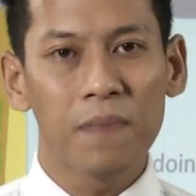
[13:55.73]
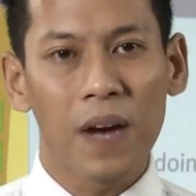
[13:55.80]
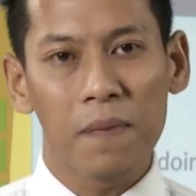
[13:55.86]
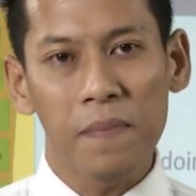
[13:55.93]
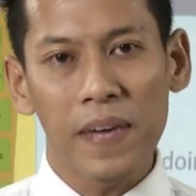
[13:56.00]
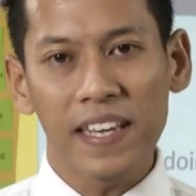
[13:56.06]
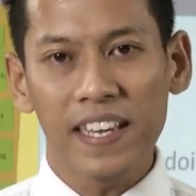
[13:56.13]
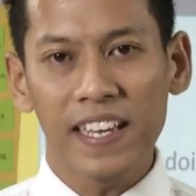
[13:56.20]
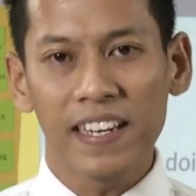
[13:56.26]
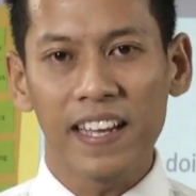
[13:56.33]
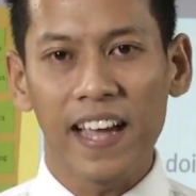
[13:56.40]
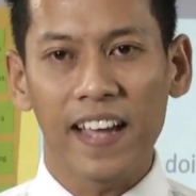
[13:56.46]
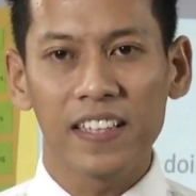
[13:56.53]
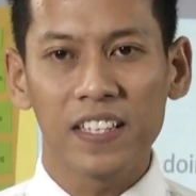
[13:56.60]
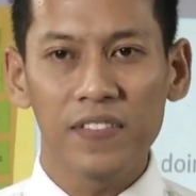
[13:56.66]
by making
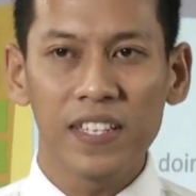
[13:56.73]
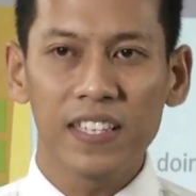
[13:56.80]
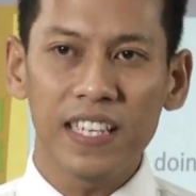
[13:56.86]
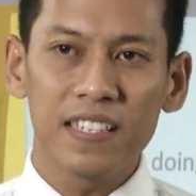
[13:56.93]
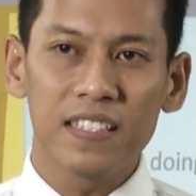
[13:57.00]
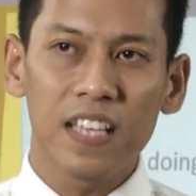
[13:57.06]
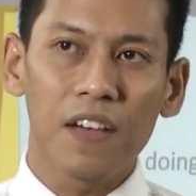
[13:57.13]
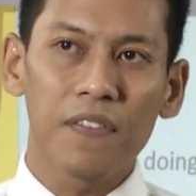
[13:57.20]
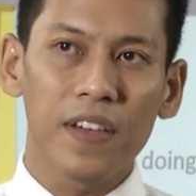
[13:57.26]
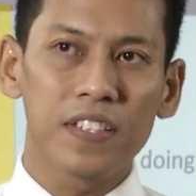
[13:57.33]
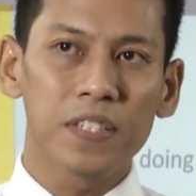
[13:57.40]
the activity itself